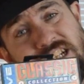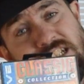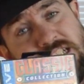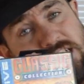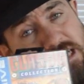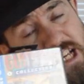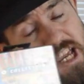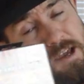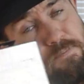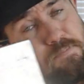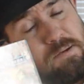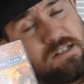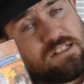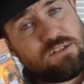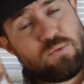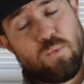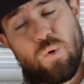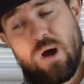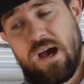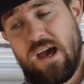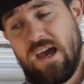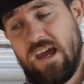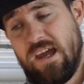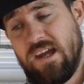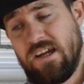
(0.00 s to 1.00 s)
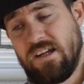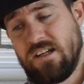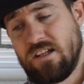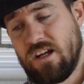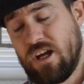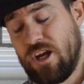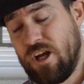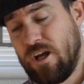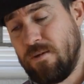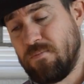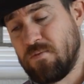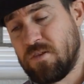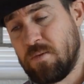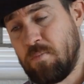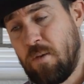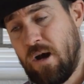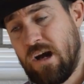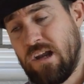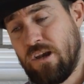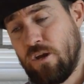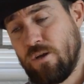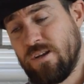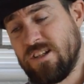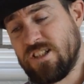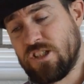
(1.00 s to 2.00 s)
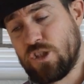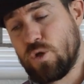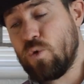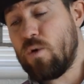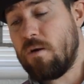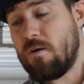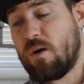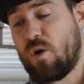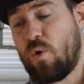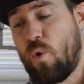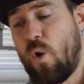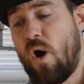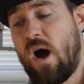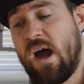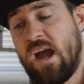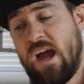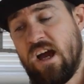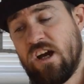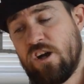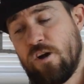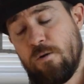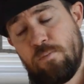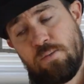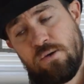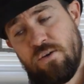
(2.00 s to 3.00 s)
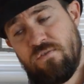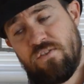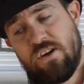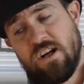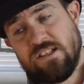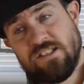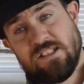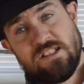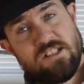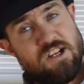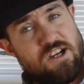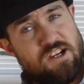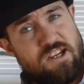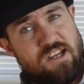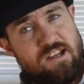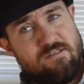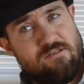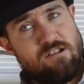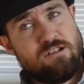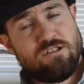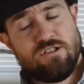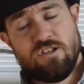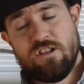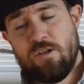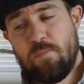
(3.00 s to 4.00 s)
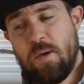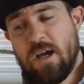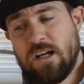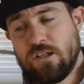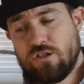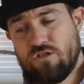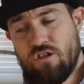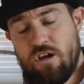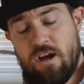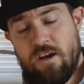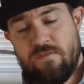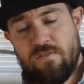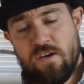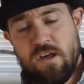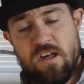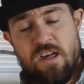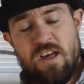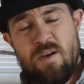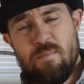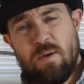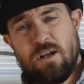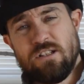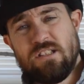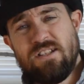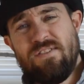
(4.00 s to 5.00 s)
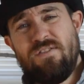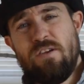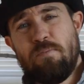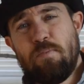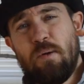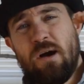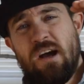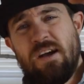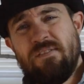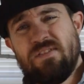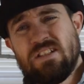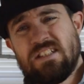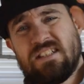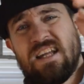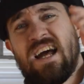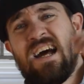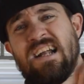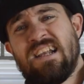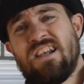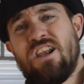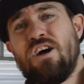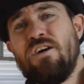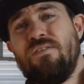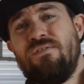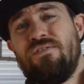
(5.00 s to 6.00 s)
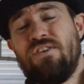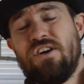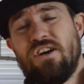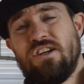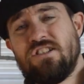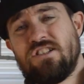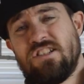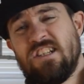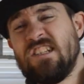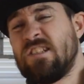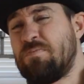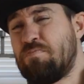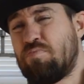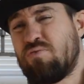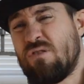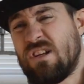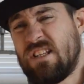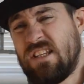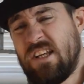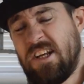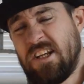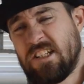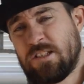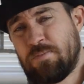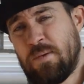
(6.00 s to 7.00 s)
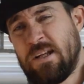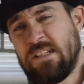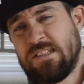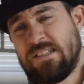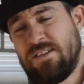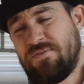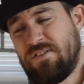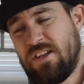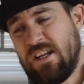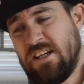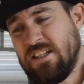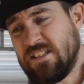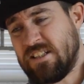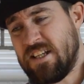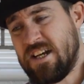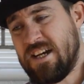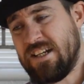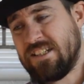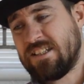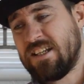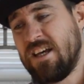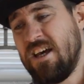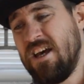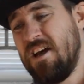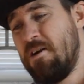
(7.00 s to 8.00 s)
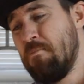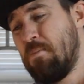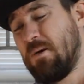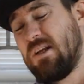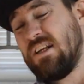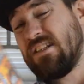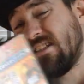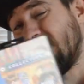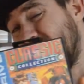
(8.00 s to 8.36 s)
cheapest way, to my knowledge, to acquire a copy of Gunstar Heroes on the Mega Drive. Because if you buy the standalone version, it's pretty expensive these days. But this